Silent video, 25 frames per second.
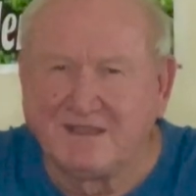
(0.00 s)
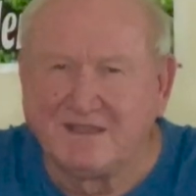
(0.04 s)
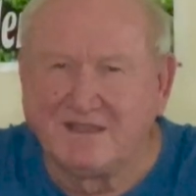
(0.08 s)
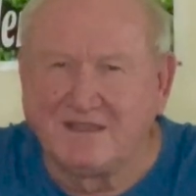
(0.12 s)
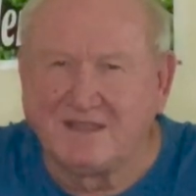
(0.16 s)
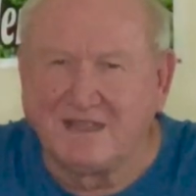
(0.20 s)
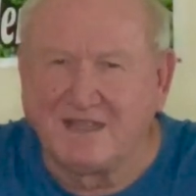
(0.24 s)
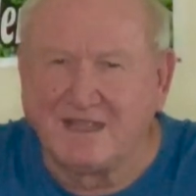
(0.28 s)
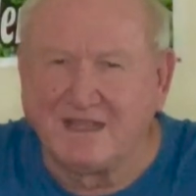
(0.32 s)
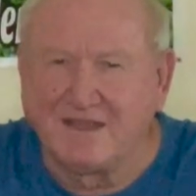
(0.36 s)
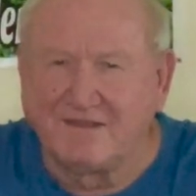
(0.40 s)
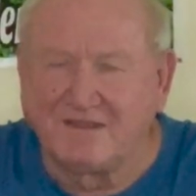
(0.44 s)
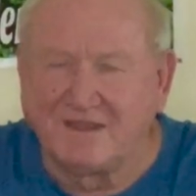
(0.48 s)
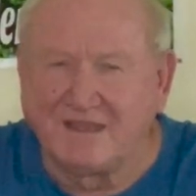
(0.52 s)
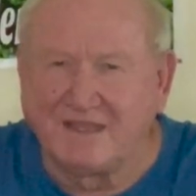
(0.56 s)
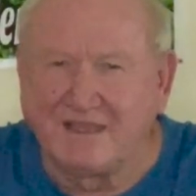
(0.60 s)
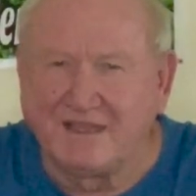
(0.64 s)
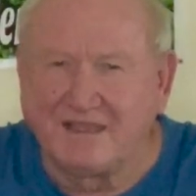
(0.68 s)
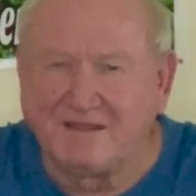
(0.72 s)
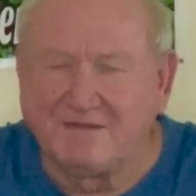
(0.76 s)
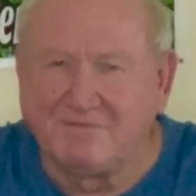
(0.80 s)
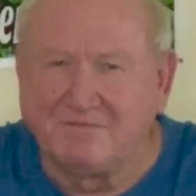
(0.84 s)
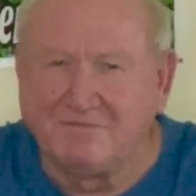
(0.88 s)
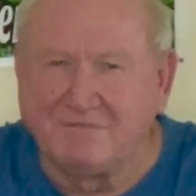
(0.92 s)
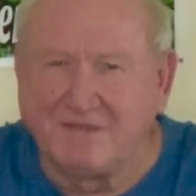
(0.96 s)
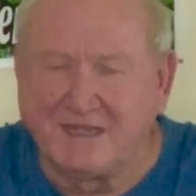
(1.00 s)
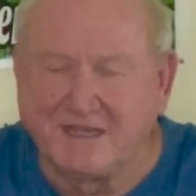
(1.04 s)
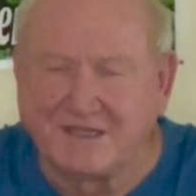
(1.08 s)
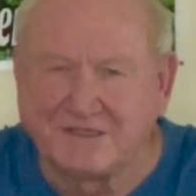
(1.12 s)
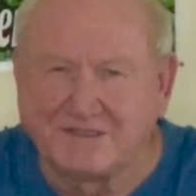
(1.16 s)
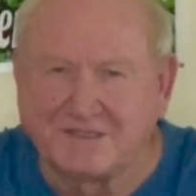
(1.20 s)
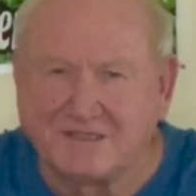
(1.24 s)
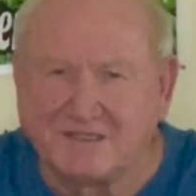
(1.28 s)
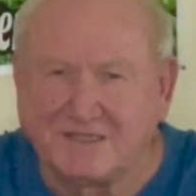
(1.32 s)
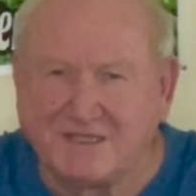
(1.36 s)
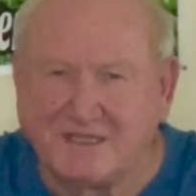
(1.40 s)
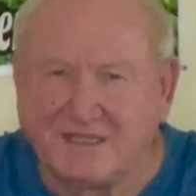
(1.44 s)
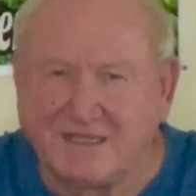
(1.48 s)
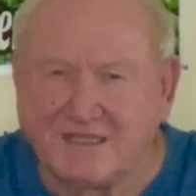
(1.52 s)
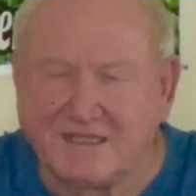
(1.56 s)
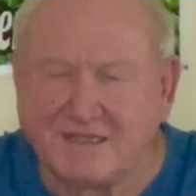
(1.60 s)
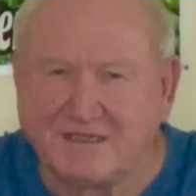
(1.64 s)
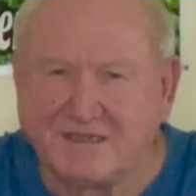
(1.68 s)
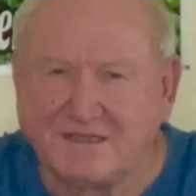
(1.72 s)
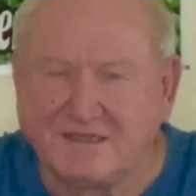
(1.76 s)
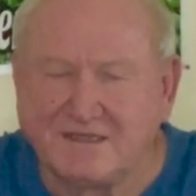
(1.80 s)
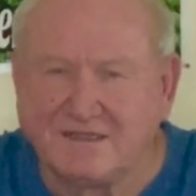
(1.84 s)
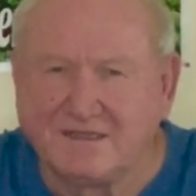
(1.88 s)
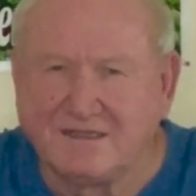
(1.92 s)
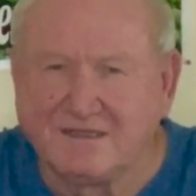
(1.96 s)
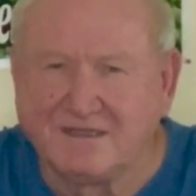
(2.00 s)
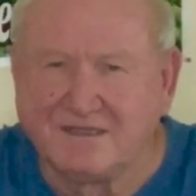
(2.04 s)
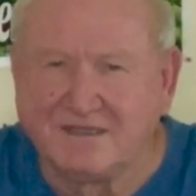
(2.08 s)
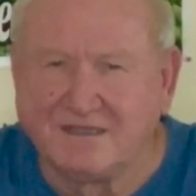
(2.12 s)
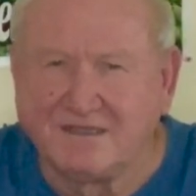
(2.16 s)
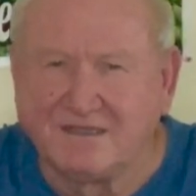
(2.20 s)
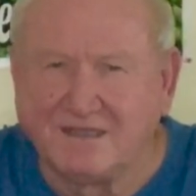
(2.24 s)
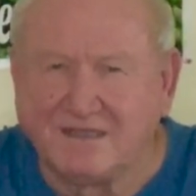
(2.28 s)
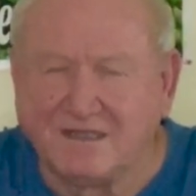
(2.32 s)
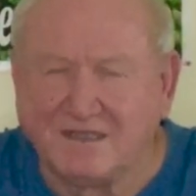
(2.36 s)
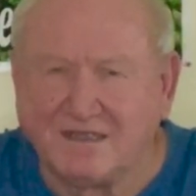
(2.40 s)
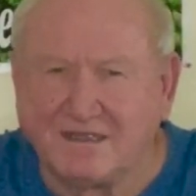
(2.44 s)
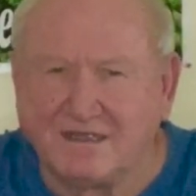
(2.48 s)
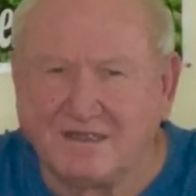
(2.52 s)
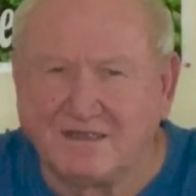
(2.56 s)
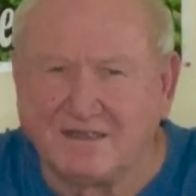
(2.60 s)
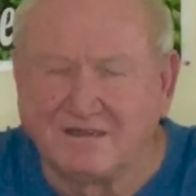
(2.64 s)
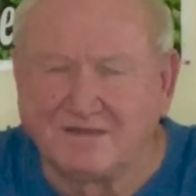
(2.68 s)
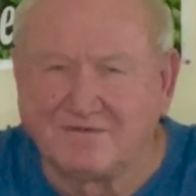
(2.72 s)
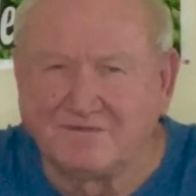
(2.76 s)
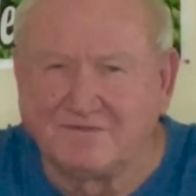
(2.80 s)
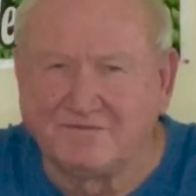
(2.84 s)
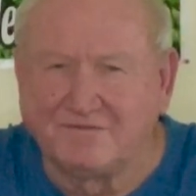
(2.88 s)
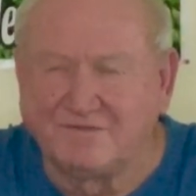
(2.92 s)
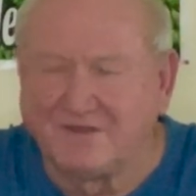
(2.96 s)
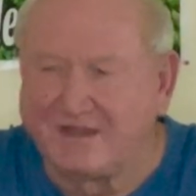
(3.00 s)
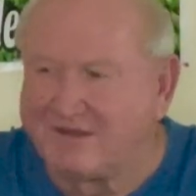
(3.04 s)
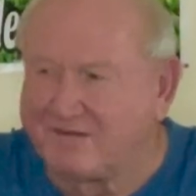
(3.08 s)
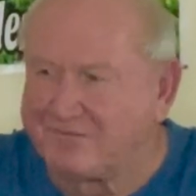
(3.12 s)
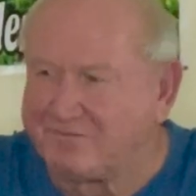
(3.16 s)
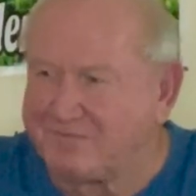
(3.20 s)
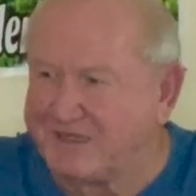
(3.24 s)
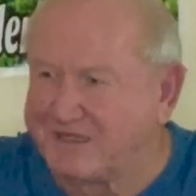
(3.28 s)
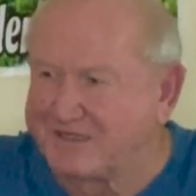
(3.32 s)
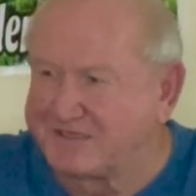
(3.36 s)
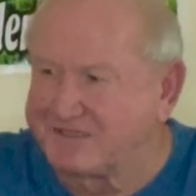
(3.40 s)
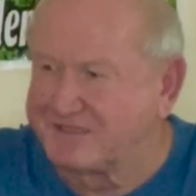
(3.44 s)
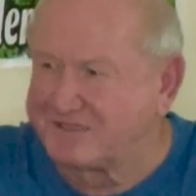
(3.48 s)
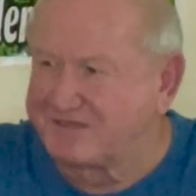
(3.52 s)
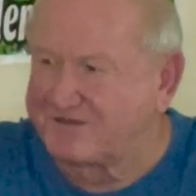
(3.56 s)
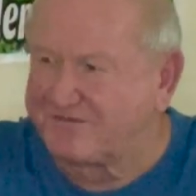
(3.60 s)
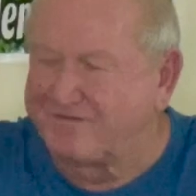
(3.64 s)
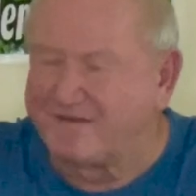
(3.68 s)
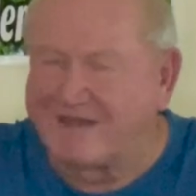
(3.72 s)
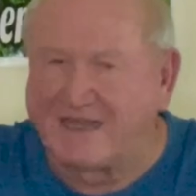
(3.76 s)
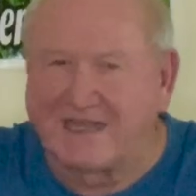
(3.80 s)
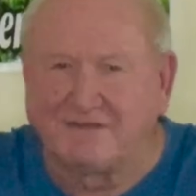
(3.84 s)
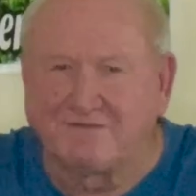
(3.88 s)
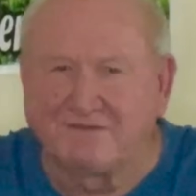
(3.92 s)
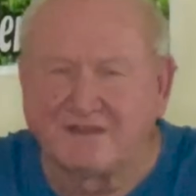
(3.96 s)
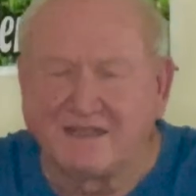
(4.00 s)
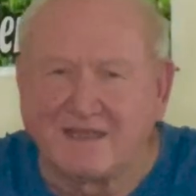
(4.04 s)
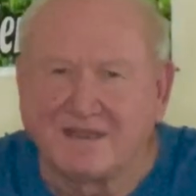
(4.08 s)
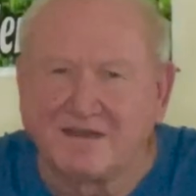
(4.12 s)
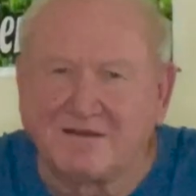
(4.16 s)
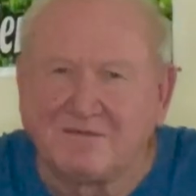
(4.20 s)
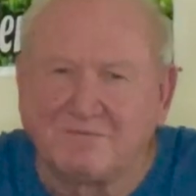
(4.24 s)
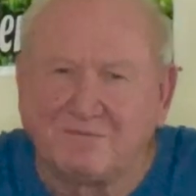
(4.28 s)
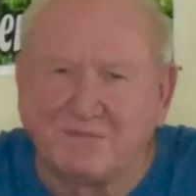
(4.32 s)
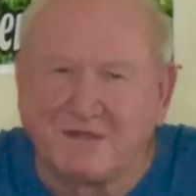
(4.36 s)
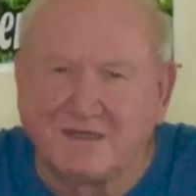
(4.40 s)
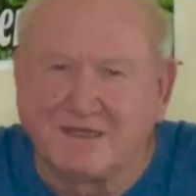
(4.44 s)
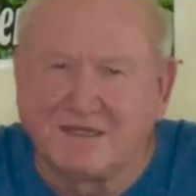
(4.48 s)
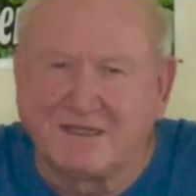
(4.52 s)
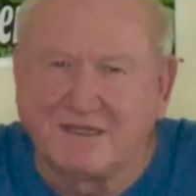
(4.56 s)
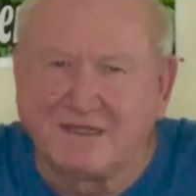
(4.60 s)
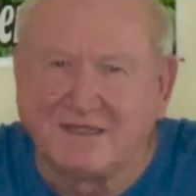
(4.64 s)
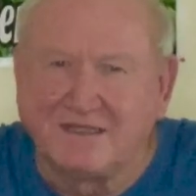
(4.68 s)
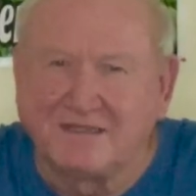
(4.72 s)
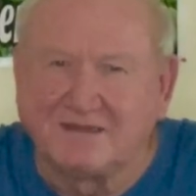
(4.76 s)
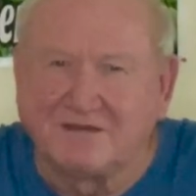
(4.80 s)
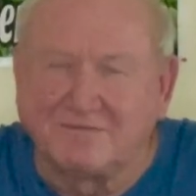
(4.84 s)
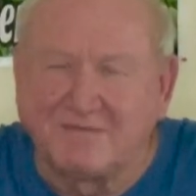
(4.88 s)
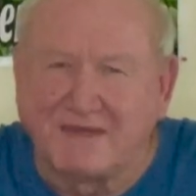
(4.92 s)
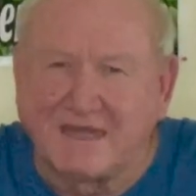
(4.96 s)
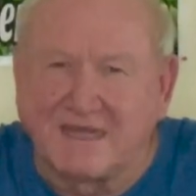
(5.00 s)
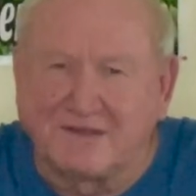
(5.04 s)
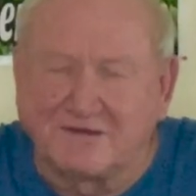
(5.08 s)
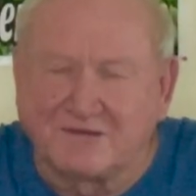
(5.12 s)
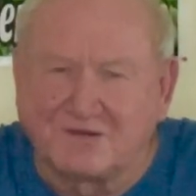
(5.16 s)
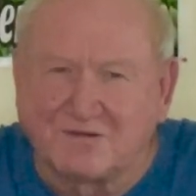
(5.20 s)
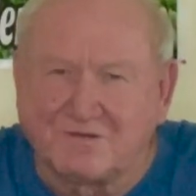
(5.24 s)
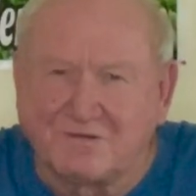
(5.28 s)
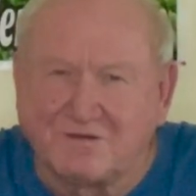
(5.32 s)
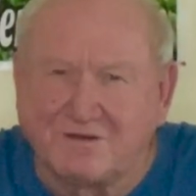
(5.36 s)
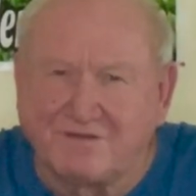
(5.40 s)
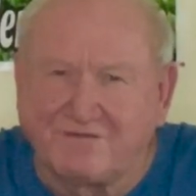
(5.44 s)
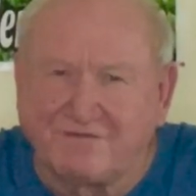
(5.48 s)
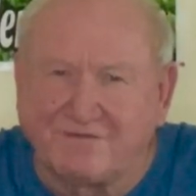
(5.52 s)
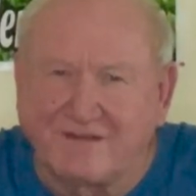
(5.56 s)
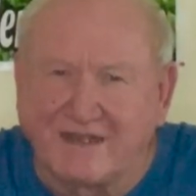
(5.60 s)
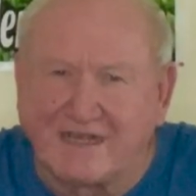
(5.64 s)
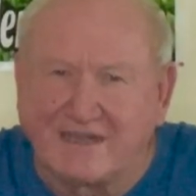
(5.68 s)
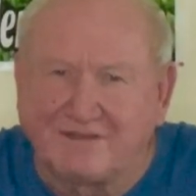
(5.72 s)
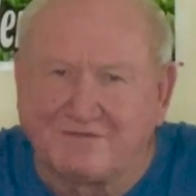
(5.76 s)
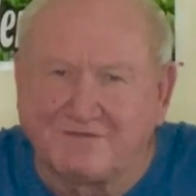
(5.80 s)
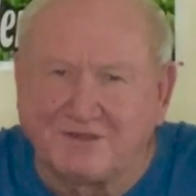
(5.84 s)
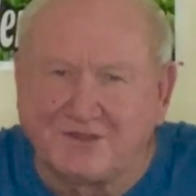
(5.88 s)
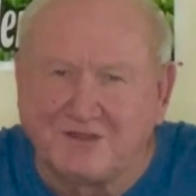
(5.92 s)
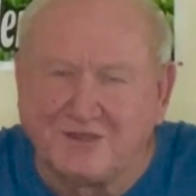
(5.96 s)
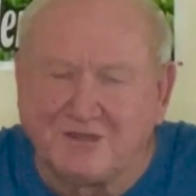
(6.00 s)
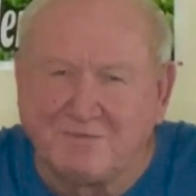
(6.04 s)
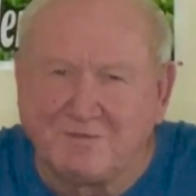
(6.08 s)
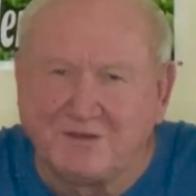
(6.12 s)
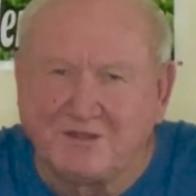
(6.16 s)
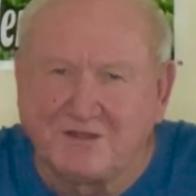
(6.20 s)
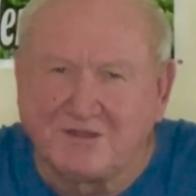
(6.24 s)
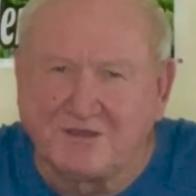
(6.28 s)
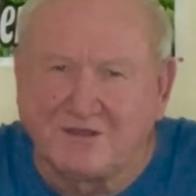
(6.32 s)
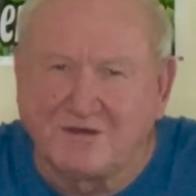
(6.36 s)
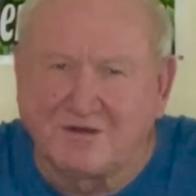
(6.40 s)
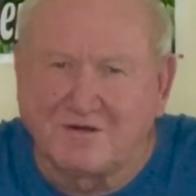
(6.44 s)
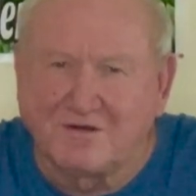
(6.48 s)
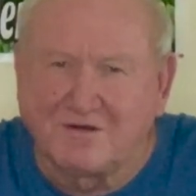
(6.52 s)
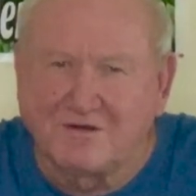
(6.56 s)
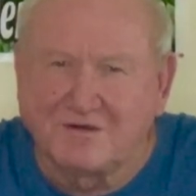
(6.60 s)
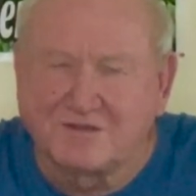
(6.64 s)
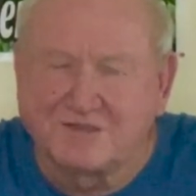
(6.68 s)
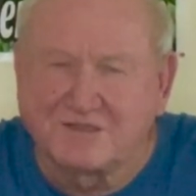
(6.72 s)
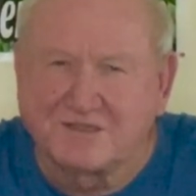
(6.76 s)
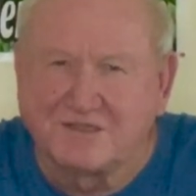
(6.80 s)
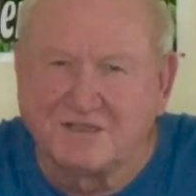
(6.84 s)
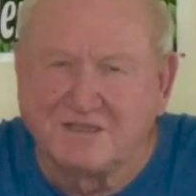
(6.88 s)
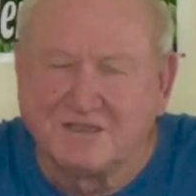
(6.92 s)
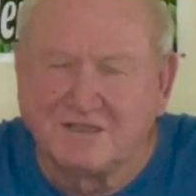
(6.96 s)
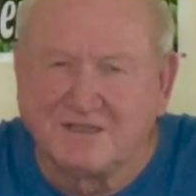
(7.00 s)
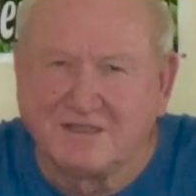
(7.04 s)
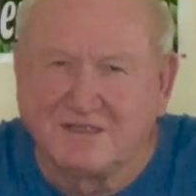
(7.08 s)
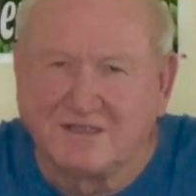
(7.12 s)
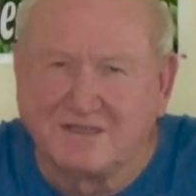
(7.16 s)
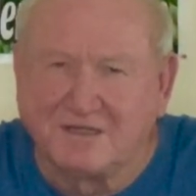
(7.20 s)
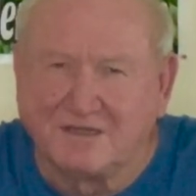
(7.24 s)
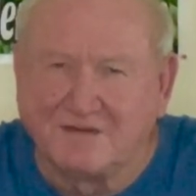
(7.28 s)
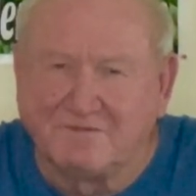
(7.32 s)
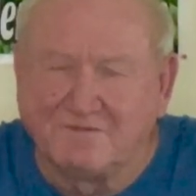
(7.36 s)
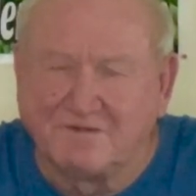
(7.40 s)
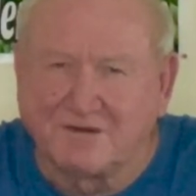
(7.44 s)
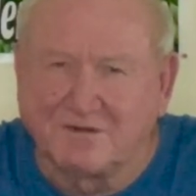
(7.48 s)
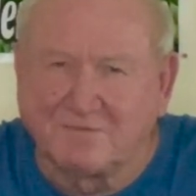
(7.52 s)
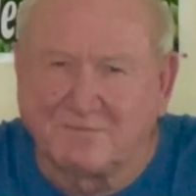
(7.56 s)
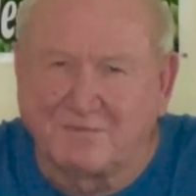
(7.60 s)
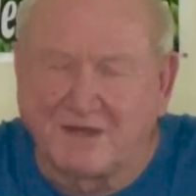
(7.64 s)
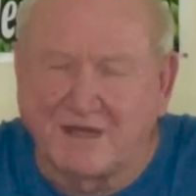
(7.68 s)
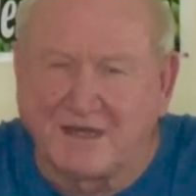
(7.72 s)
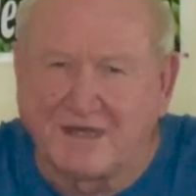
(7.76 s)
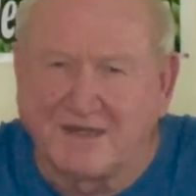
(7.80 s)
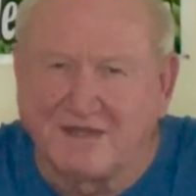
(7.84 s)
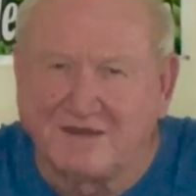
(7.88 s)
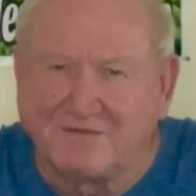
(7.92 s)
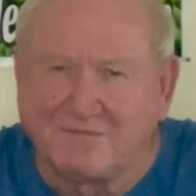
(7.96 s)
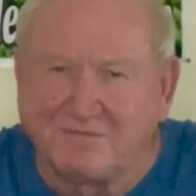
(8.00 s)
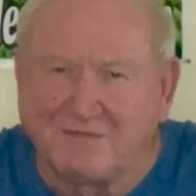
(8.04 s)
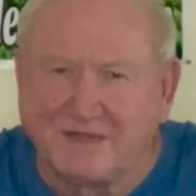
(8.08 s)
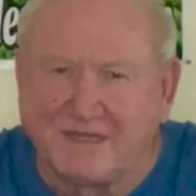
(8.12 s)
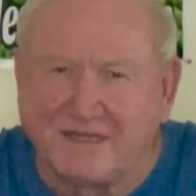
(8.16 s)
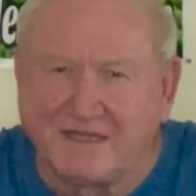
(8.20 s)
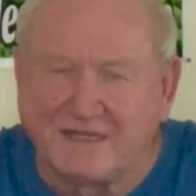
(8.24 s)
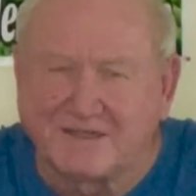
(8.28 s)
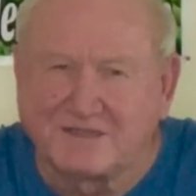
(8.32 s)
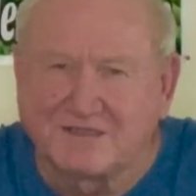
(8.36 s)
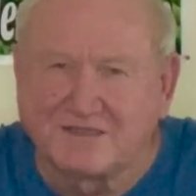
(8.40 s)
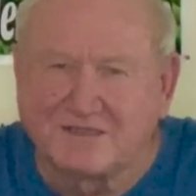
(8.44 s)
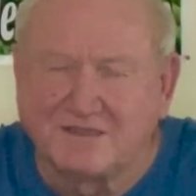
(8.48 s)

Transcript: and they mix it in. They'll mix this 5-gallon bucket in about 25 cubic yards of their potting mix.